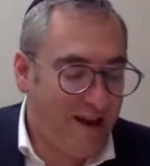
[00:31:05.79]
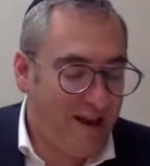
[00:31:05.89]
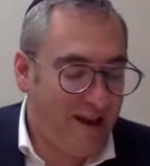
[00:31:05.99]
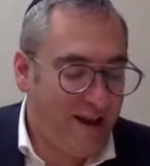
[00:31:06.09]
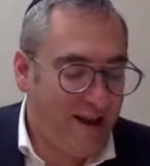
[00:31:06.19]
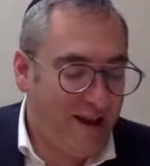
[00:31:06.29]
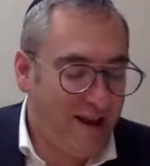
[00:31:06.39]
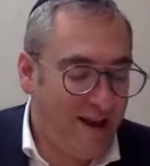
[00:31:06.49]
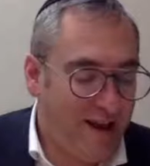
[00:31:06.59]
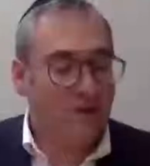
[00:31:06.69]
I can't let you take
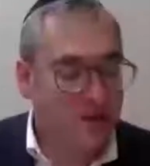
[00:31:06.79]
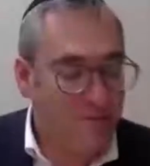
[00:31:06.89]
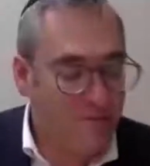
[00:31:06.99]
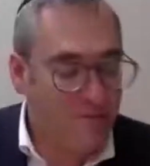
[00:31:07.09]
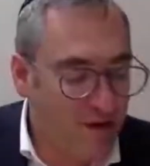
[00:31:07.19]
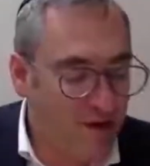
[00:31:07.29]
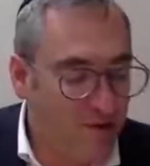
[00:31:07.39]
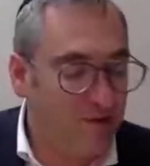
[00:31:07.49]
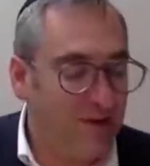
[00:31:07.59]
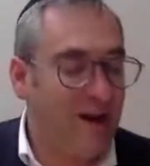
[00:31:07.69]
everything. So Hashem,
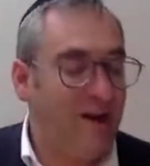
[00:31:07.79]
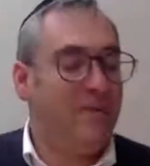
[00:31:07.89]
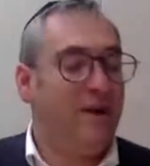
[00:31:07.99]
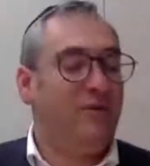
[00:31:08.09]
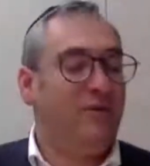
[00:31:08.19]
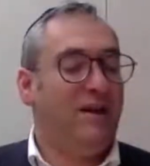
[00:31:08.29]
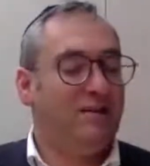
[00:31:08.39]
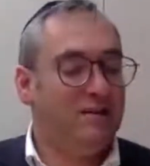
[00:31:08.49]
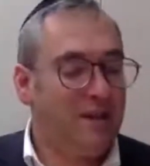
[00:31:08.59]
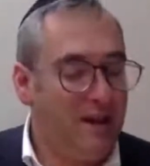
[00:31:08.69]
once again, hardened
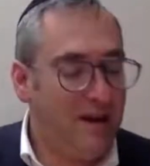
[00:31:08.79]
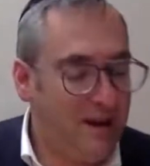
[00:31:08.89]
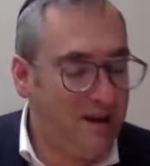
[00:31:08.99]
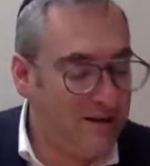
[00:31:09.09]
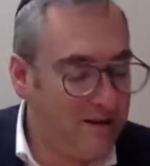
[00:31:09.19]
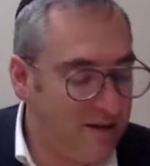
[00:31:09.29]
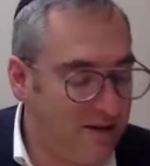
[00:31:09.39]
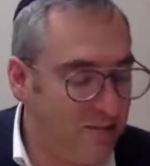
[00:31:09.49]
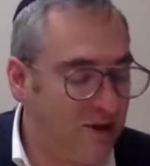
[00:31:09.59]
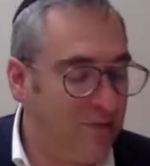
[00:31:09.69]
Paro's heart,
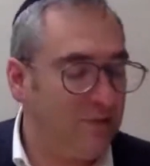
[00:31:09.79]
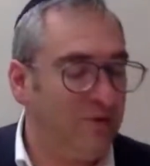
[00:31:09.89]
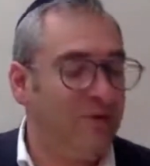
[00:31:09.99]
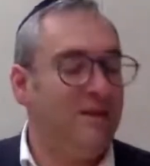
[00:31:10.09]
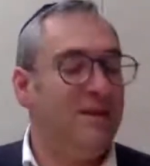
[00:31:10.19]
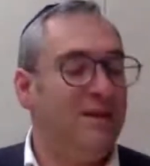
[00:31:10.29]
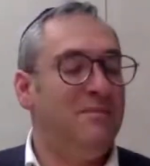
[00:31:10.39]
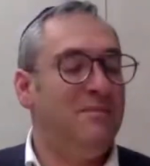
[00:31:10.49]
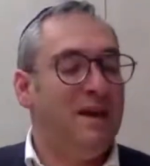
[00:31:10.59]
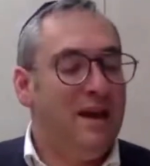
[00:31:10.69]
and he was not able to
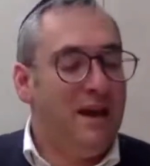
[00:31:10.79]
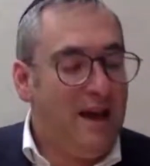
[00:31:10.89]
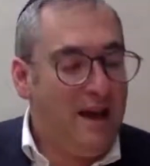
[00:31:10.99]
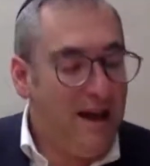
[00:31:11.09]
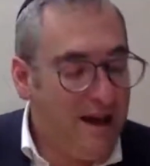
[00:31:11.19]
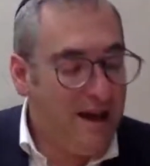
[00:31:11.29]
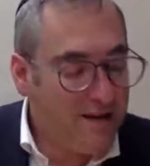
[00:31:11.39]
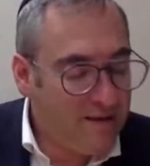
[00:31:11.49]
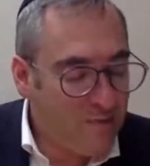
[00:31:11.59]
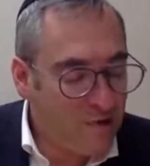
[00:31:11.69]
send them.
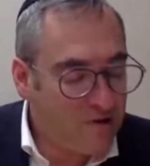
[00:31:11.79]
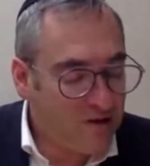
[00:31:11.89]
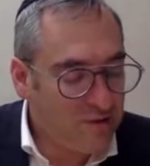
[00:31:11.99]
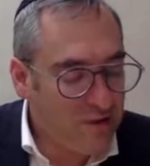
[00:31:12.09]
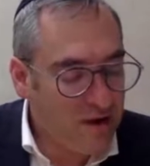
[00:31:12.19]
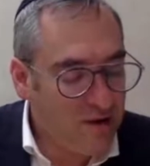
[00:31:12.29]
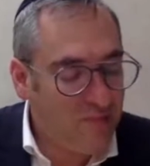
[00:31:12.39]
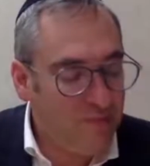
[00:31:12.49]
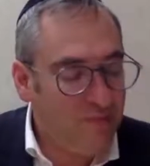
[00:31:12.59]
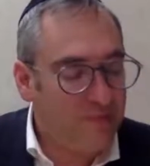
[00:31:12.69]
And Moshe said,
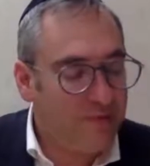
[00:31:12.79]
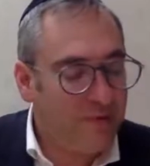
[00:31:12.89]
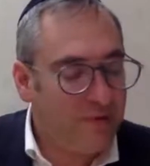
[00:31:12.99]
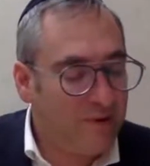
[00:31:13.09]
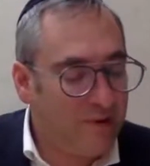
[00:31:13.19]
Paro,